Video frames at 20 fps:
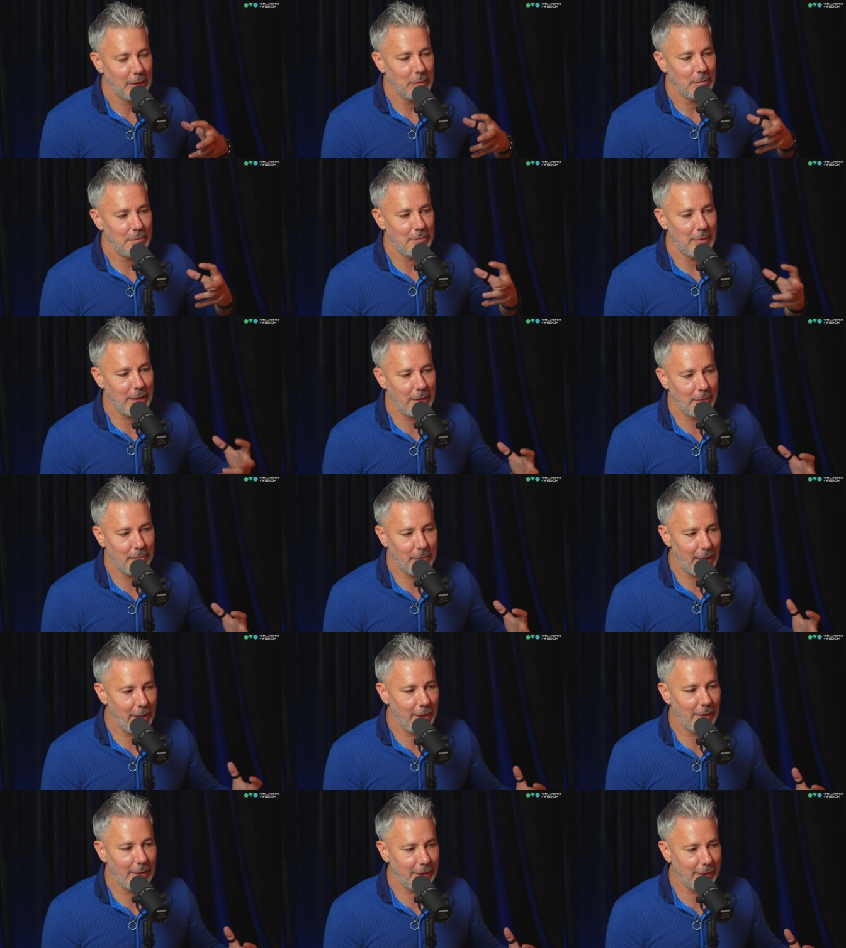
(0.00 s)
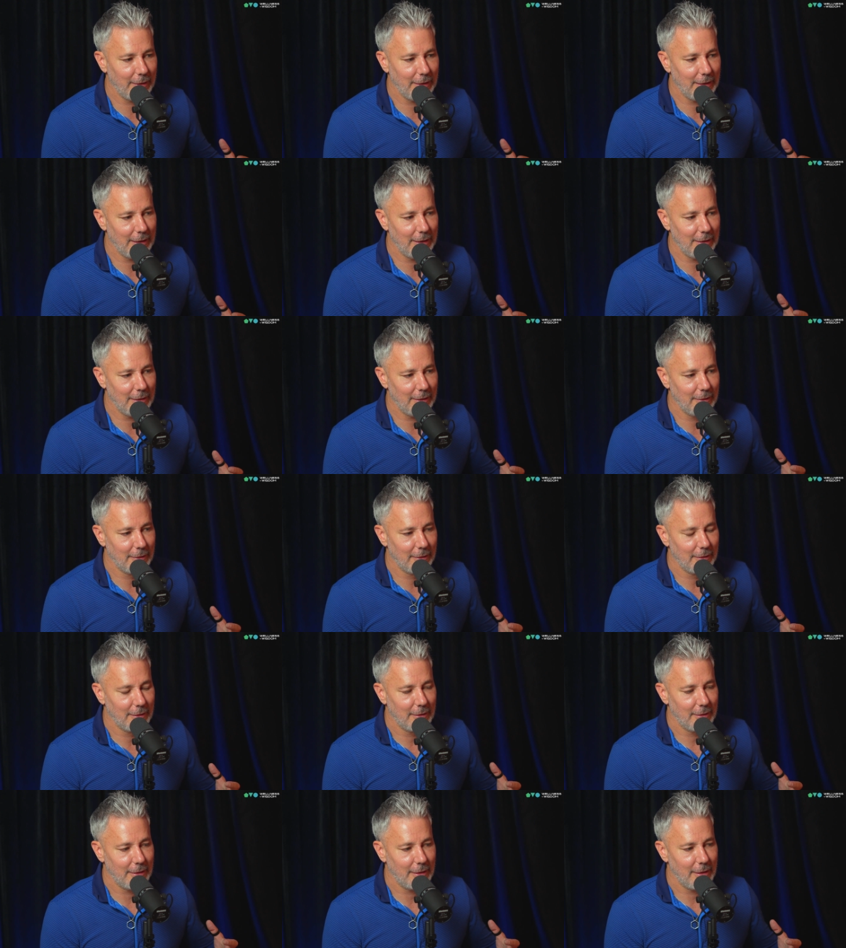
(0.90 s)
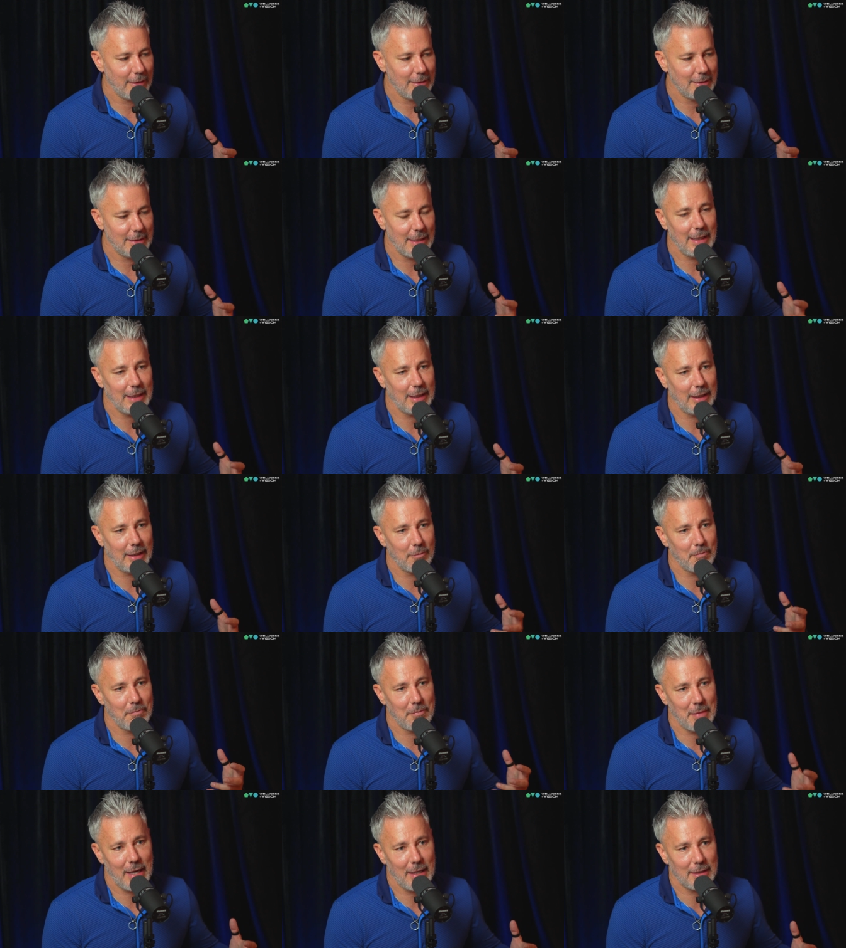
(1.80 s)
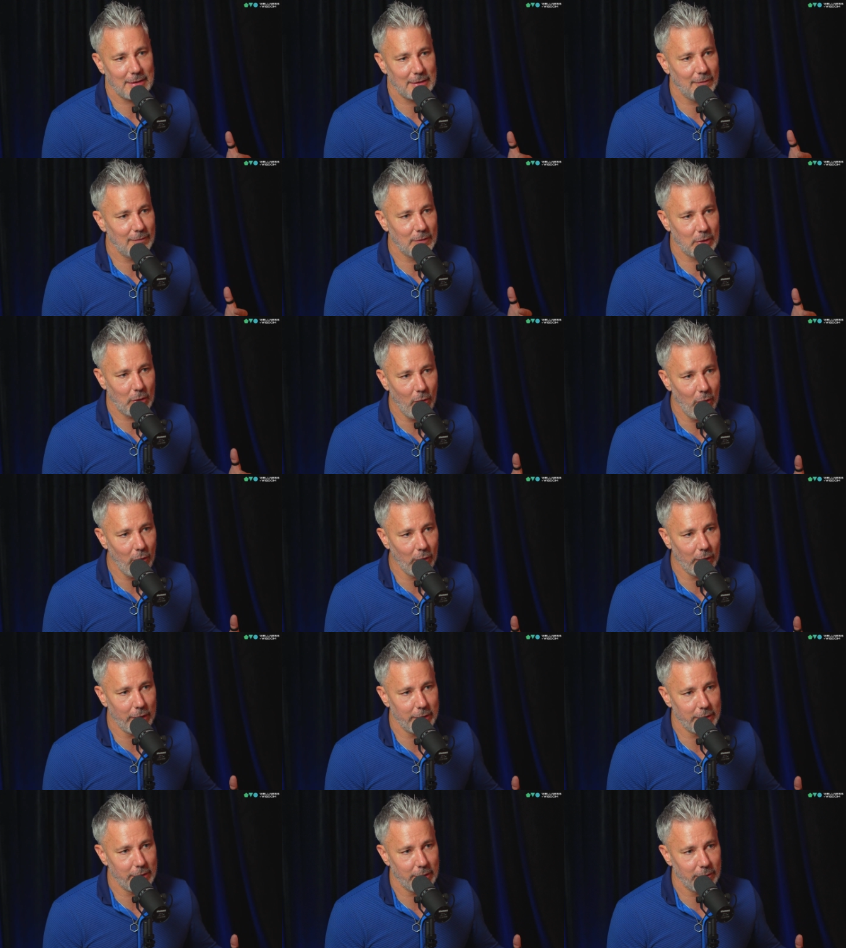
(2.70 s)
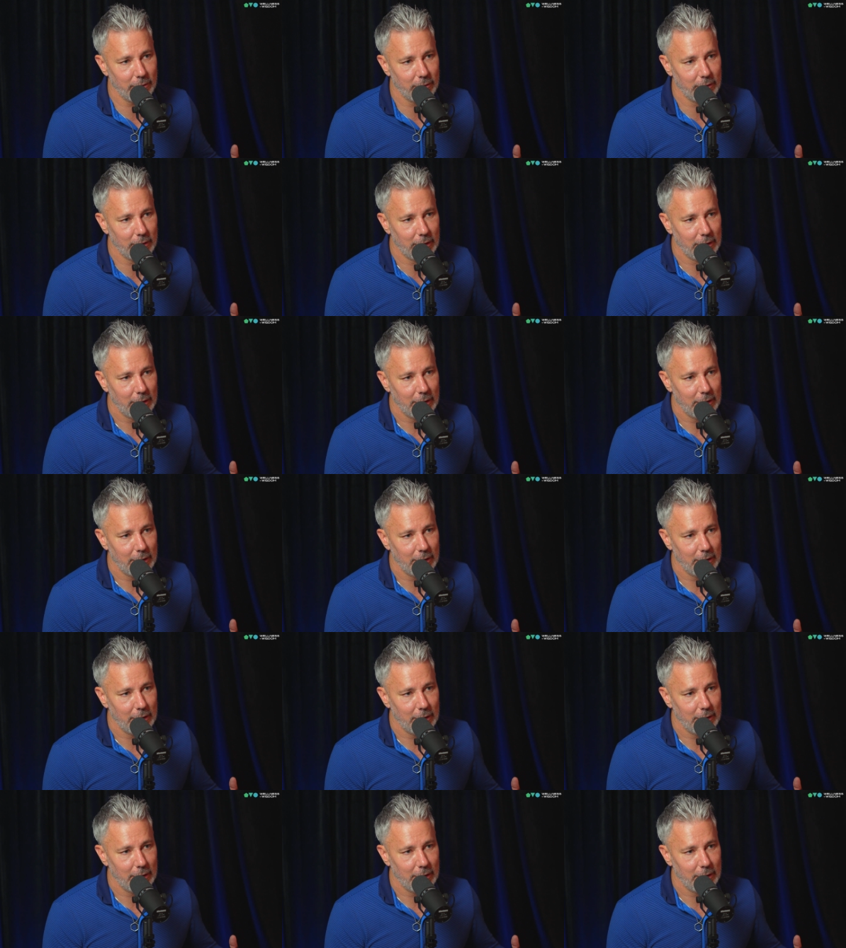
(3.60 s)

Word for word: metabolically uh, taking a massive toll on you.